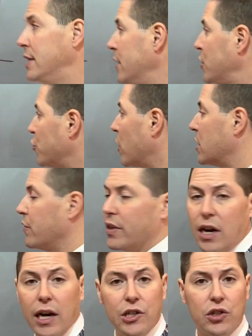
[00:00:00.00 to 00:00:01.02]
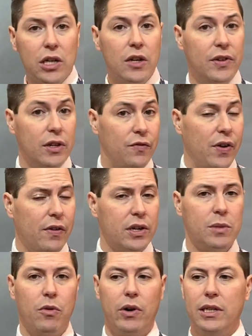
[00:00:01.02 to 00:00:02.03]
destructive and constructive interference
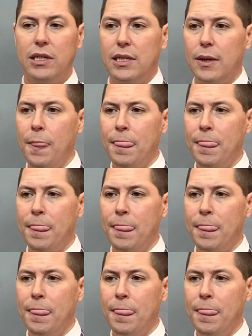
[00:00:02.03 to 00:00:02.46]
points.